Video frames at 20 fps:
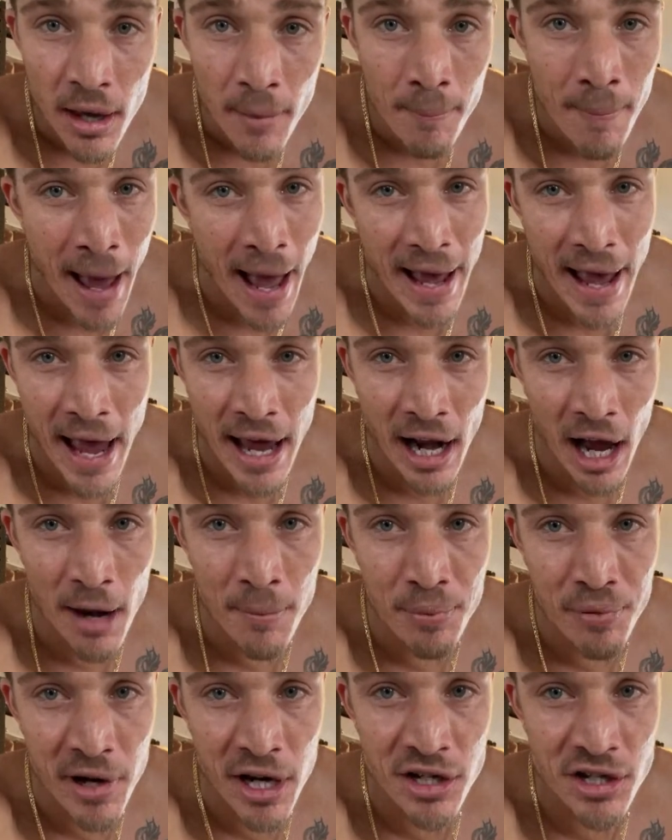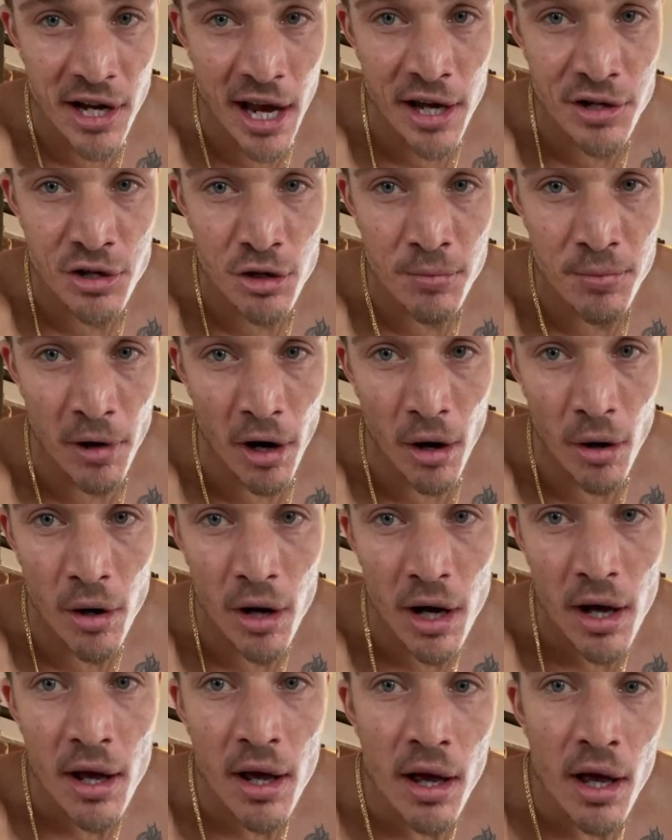Matt, and I appreciate you,
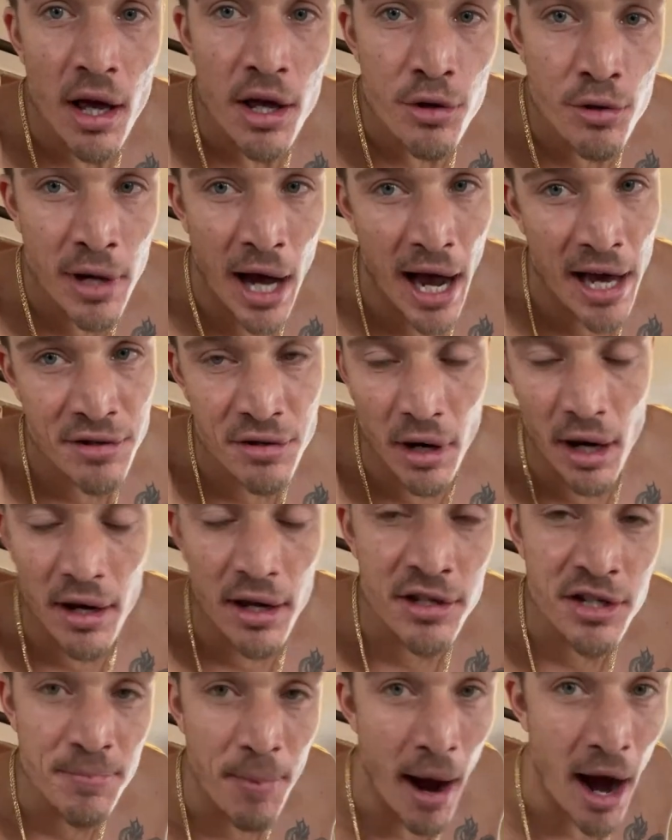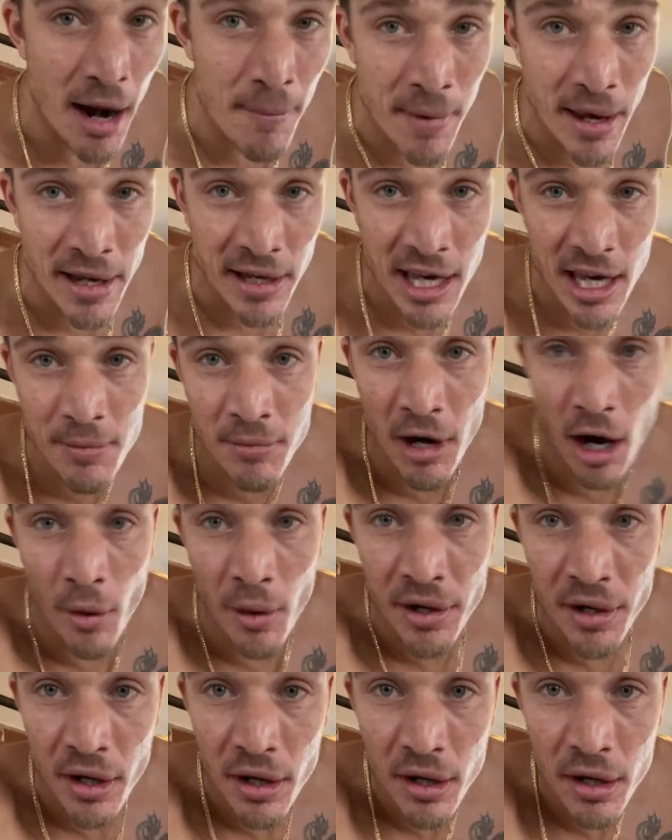bro. You guys inspired me to keep going.